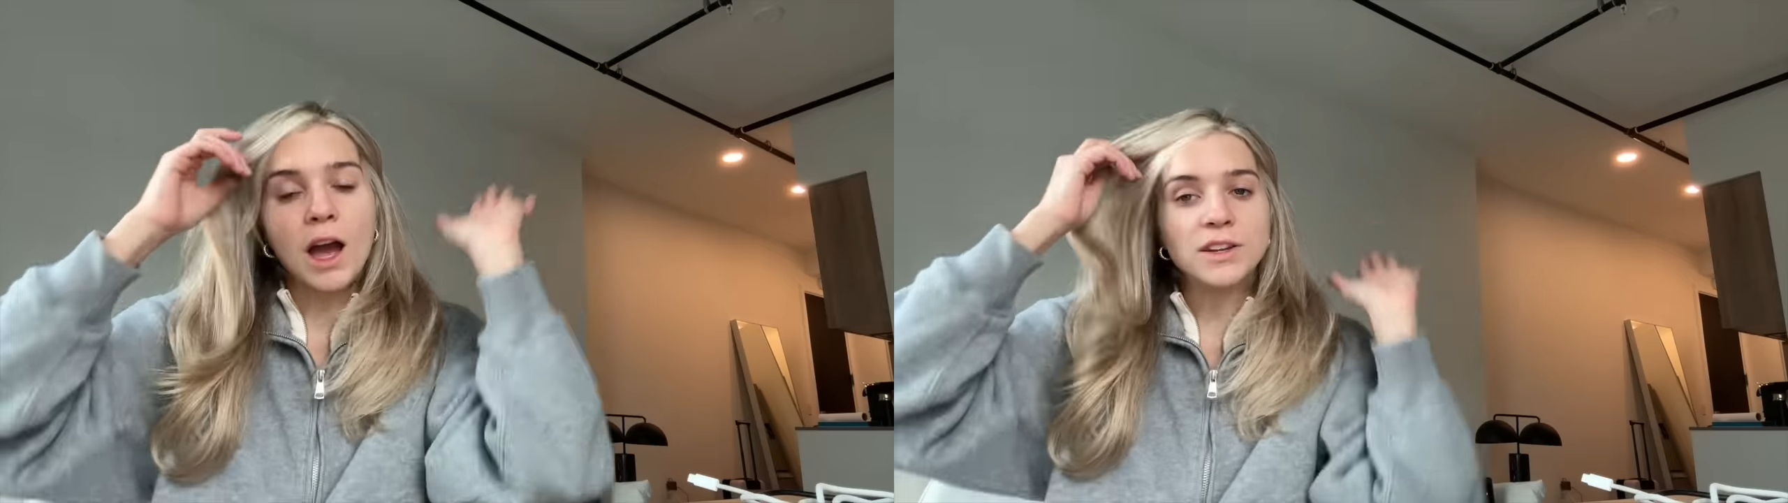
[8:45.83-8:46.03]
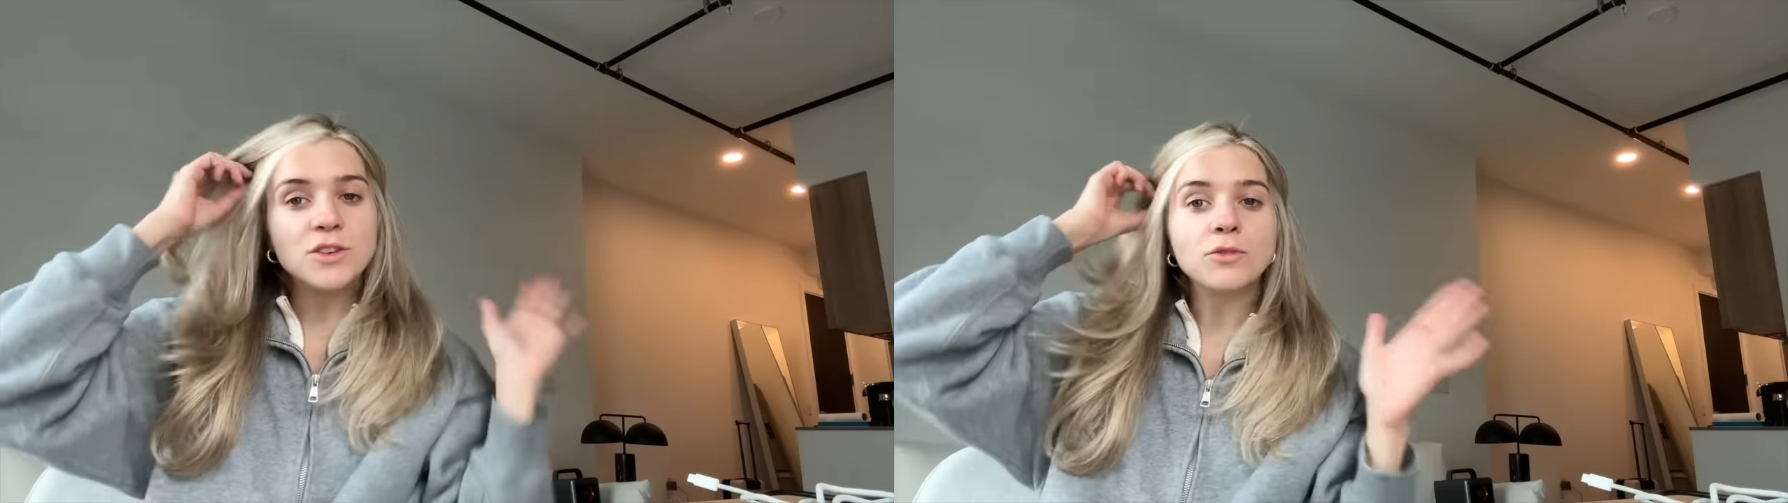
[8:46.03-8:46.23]

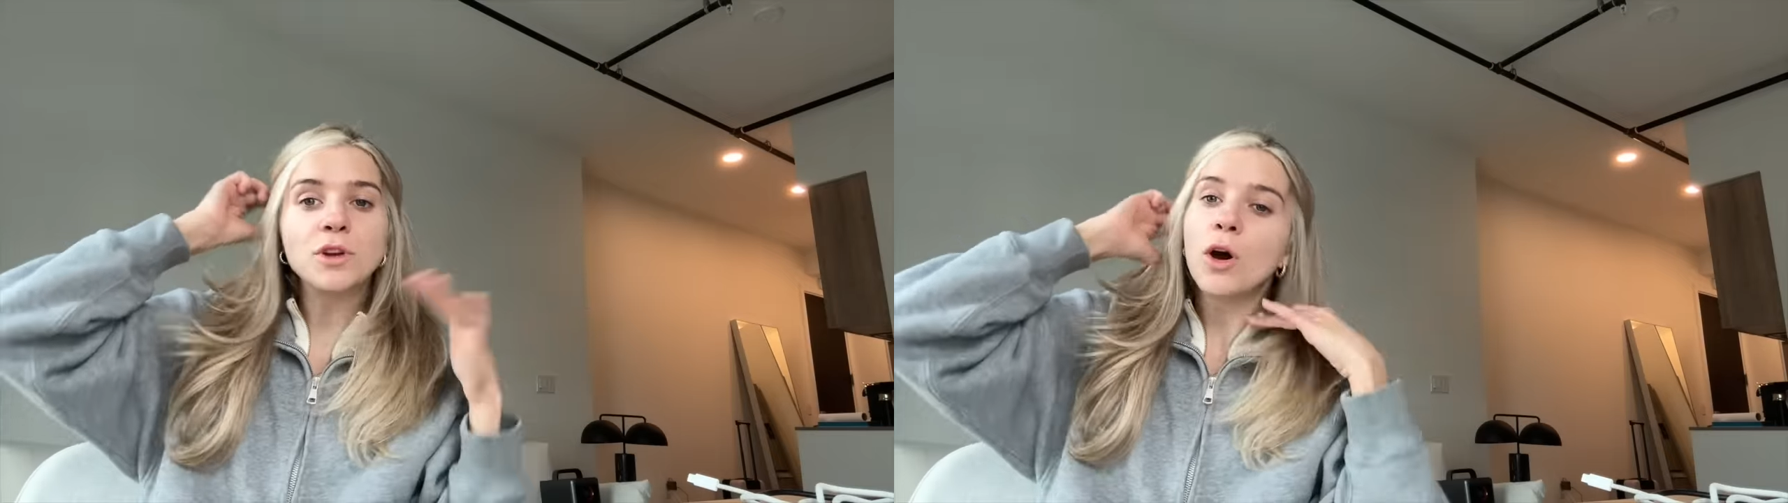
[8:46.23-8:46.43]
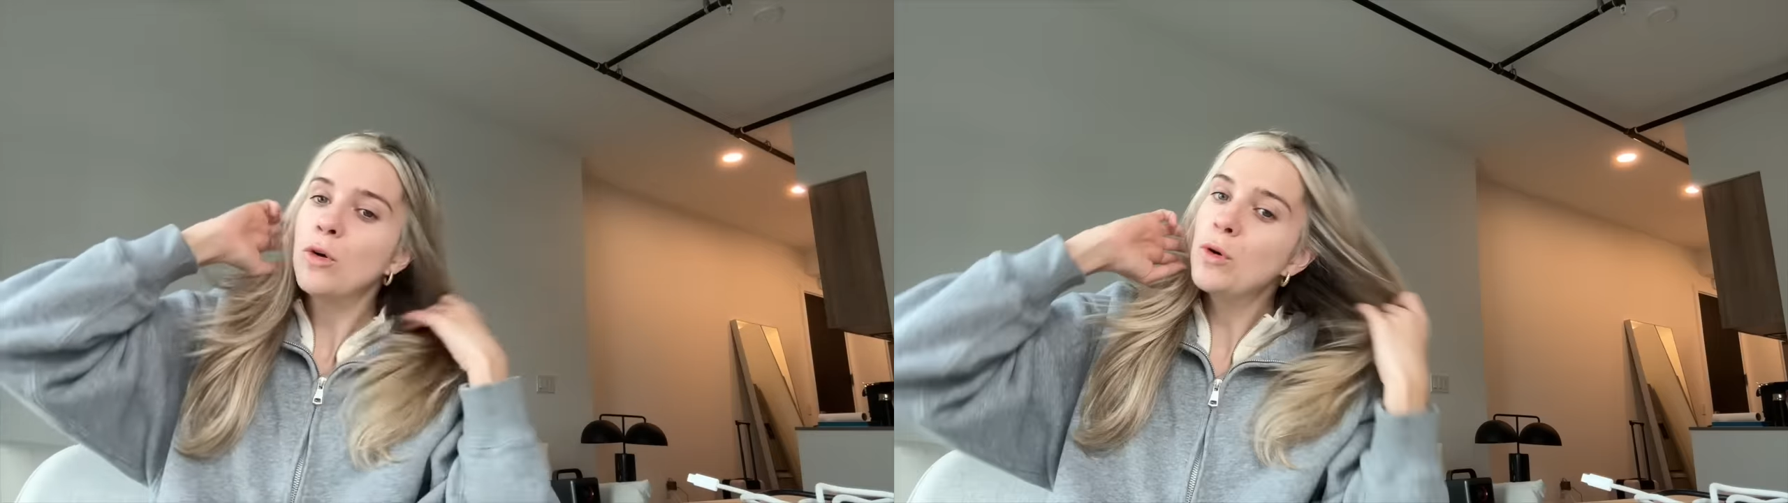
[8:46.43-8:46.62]
I don't
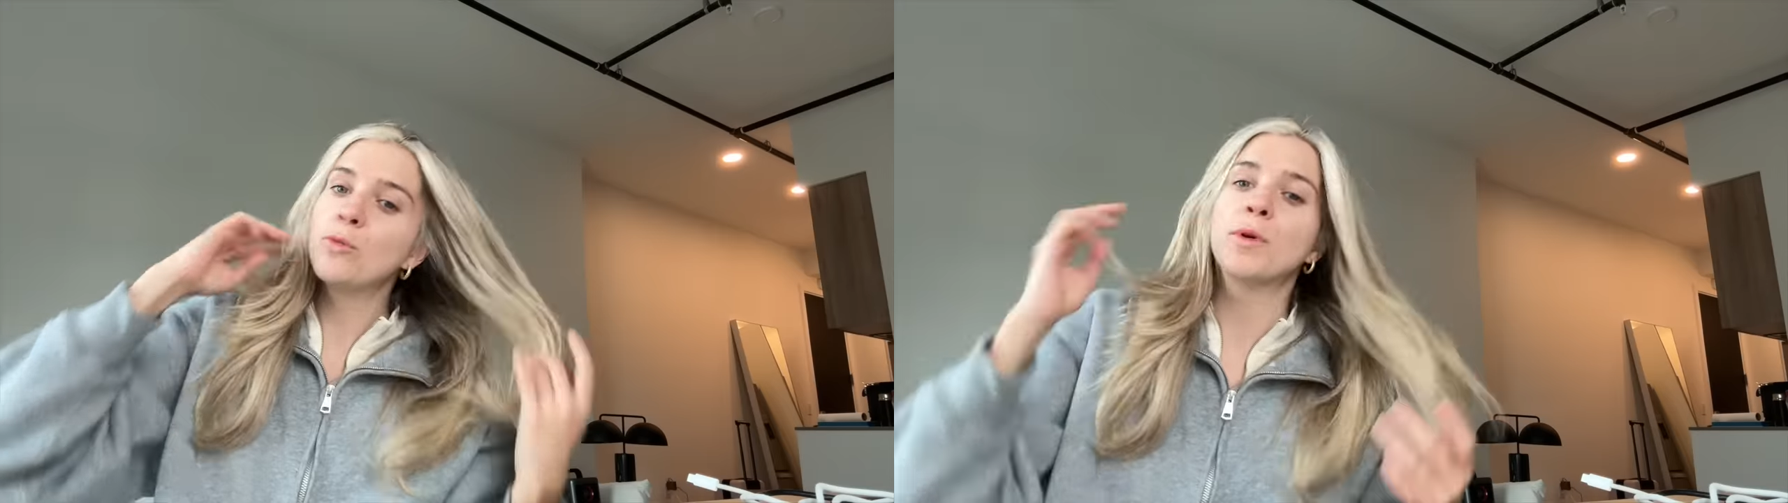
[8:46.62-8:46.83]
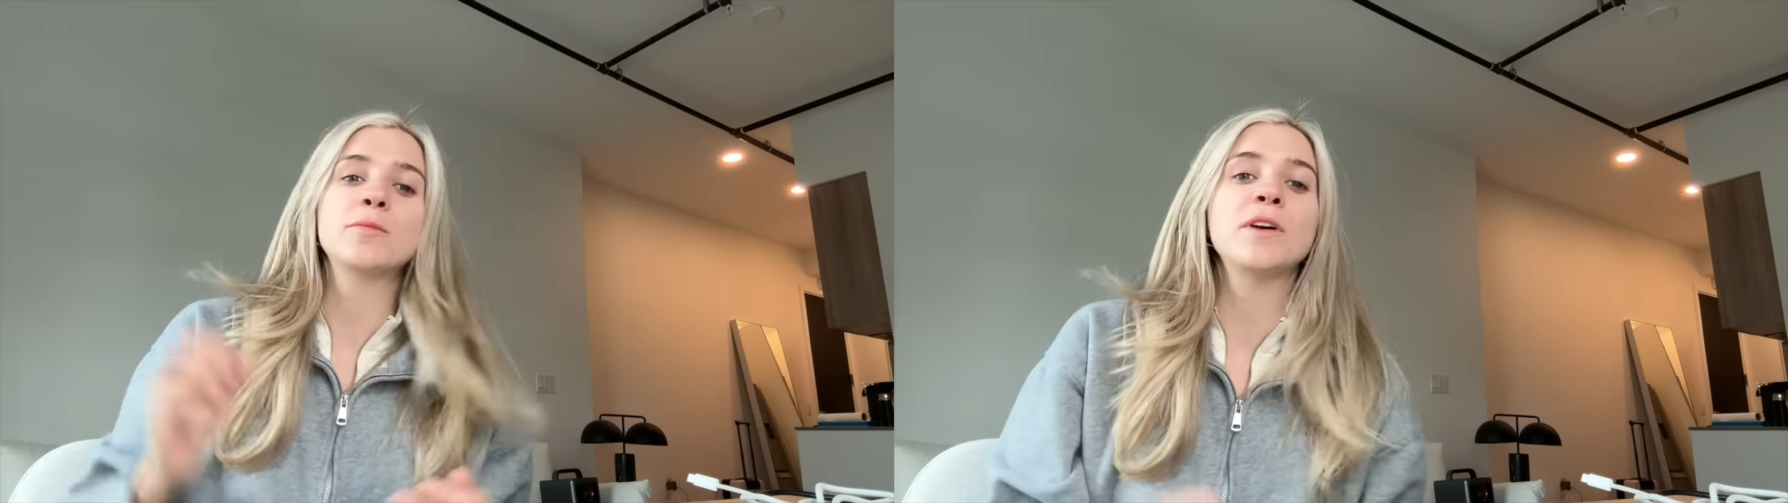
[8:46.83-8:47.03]
know
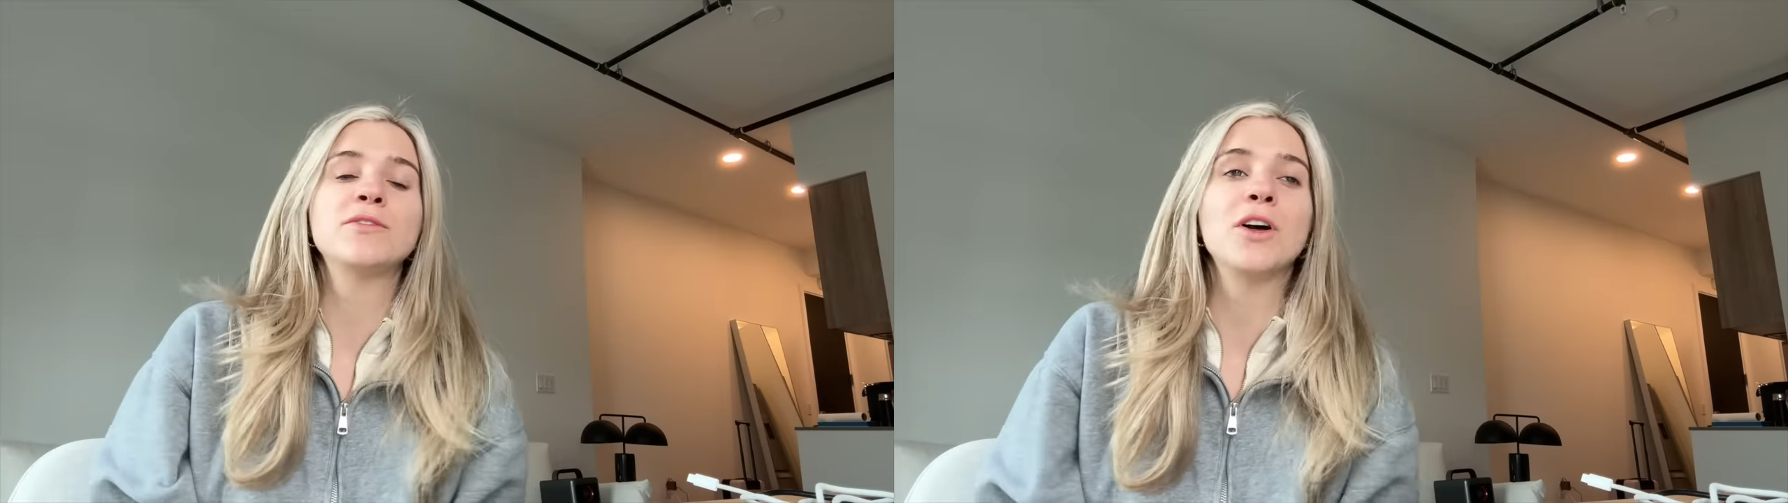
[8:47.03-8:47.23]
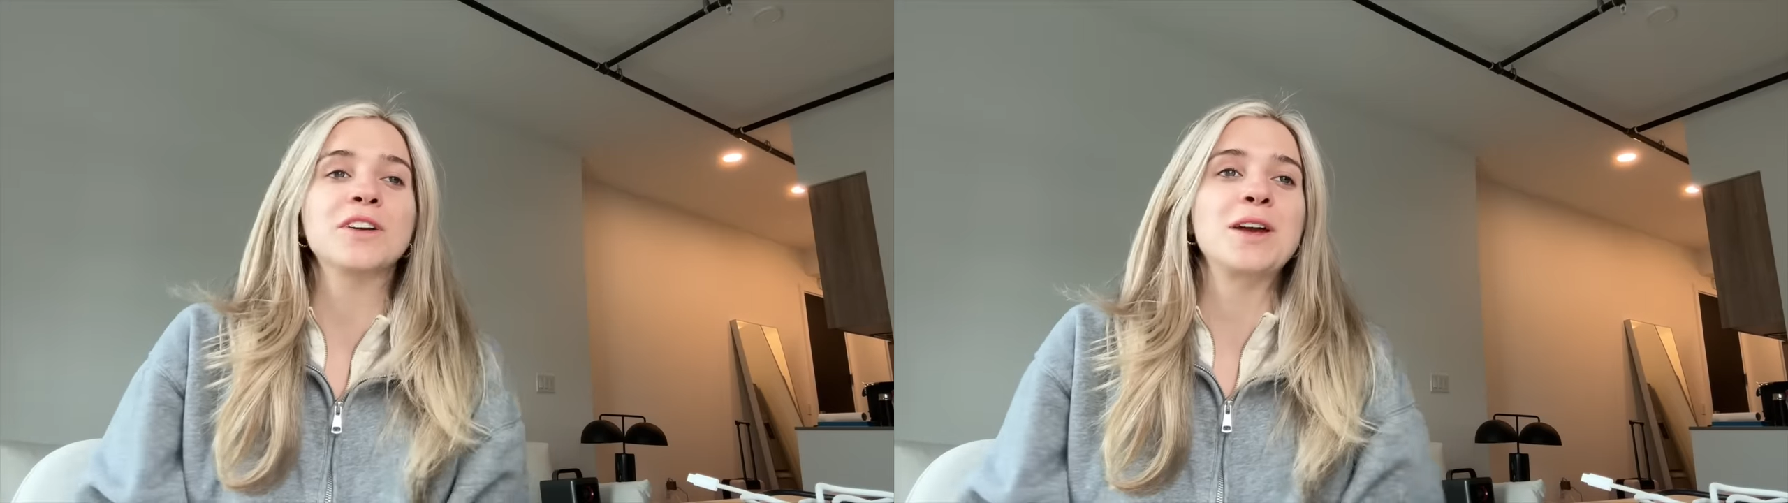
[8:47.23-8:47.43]
where my
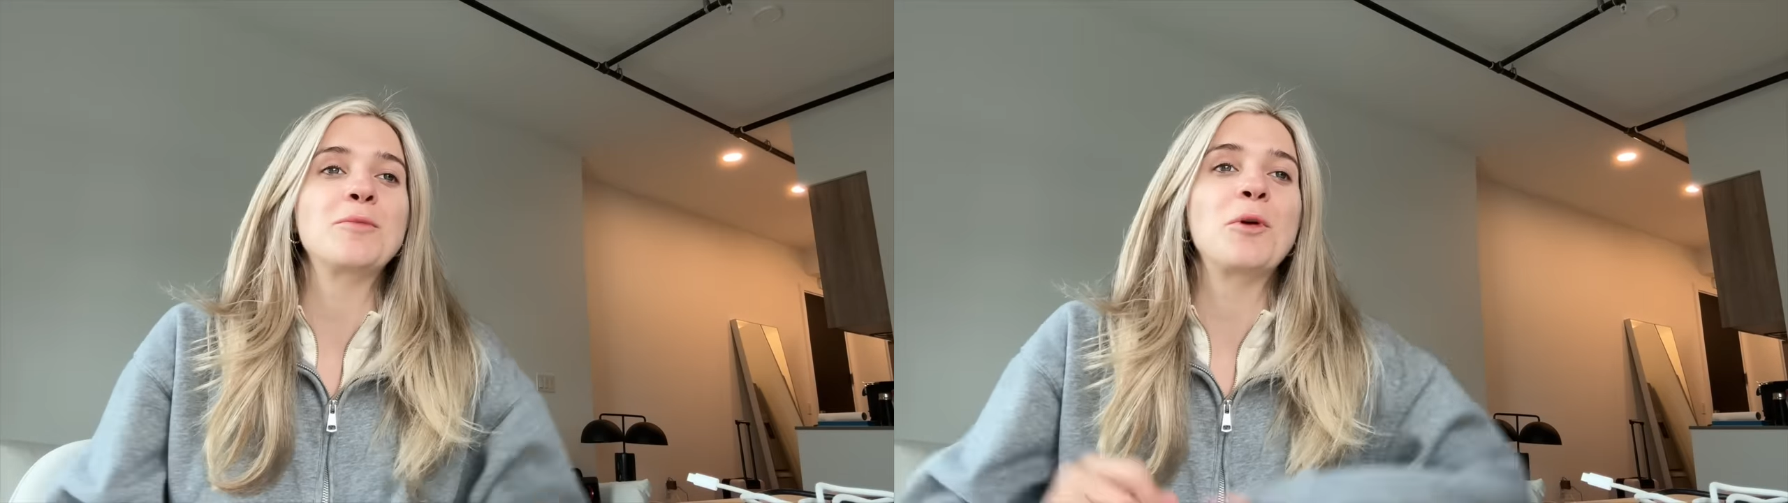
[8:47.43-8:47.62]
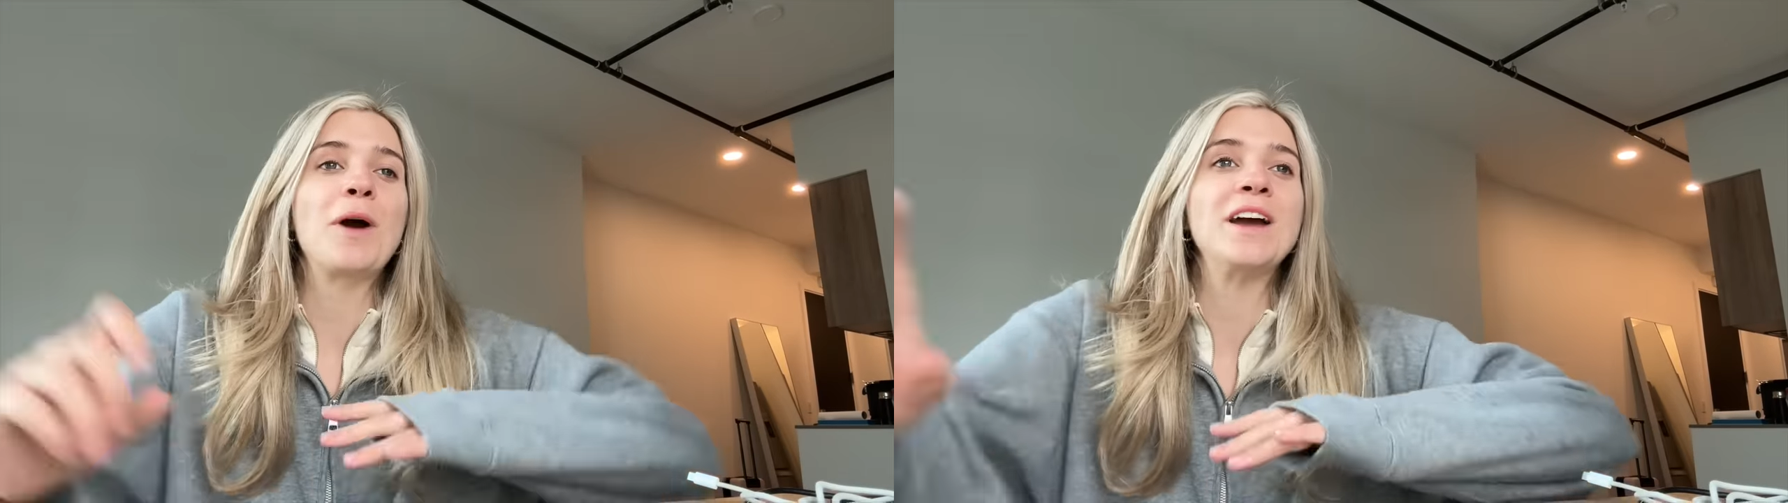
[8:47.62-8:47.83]
vlog
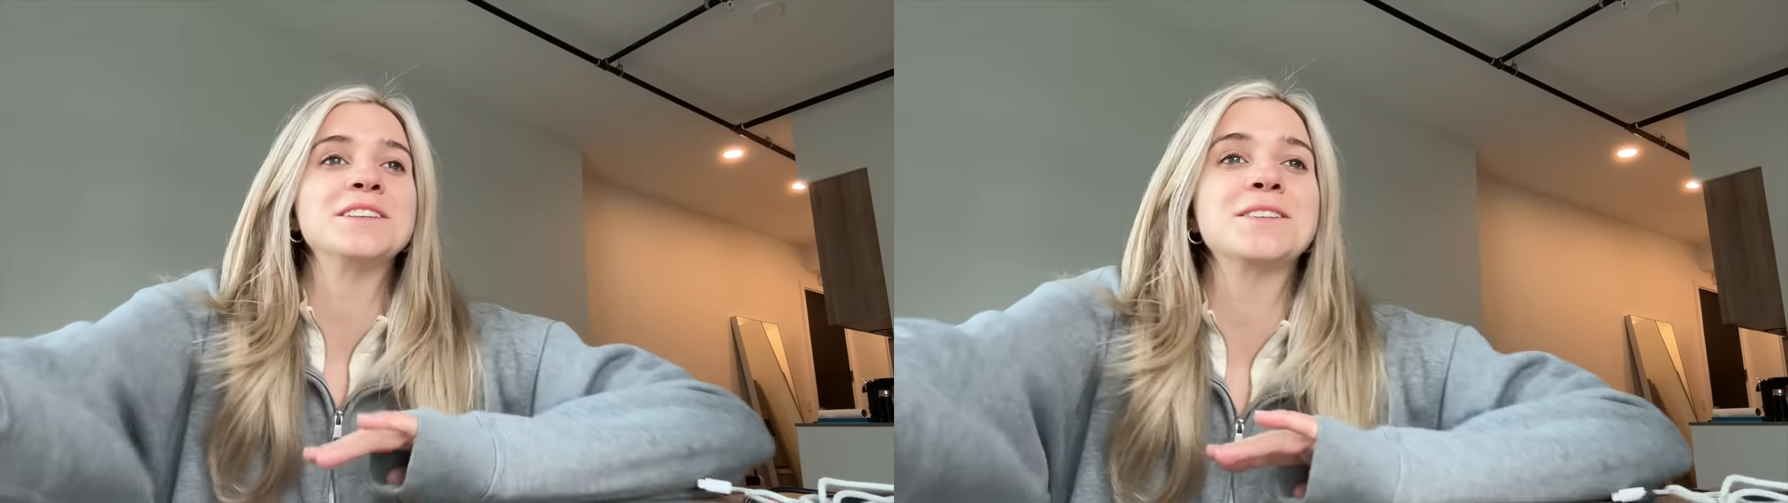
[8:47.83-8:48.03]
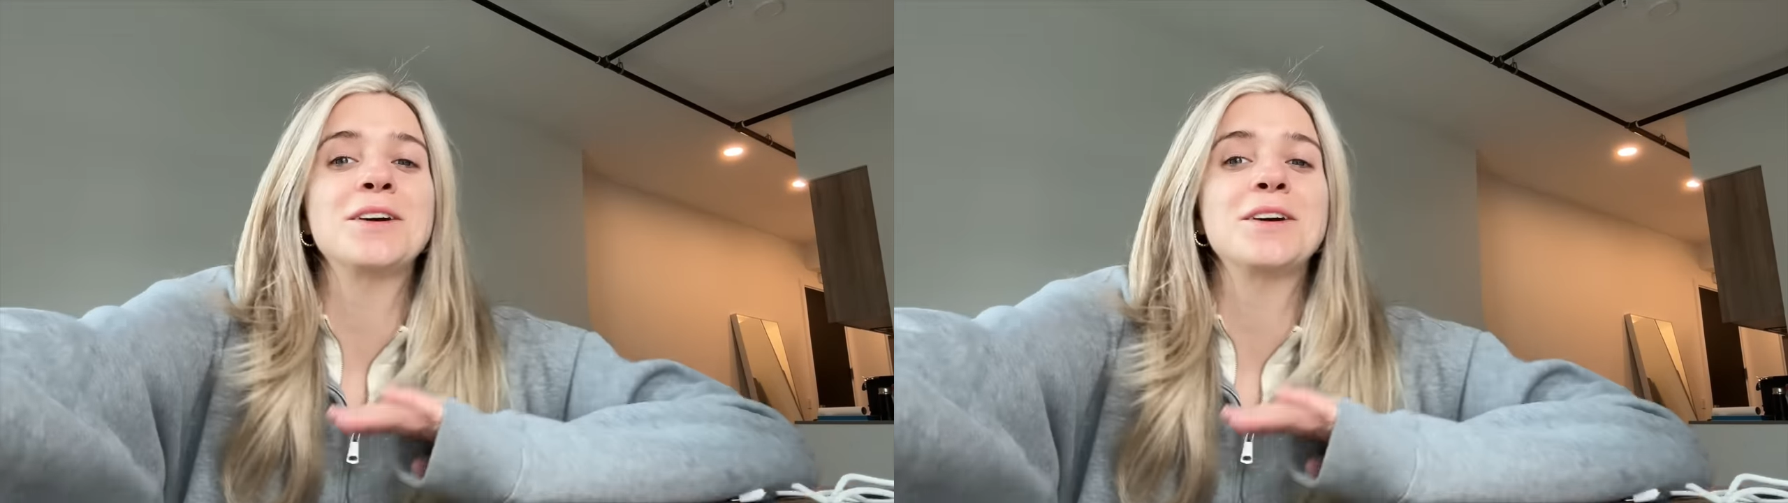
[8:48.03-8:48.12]
camera went.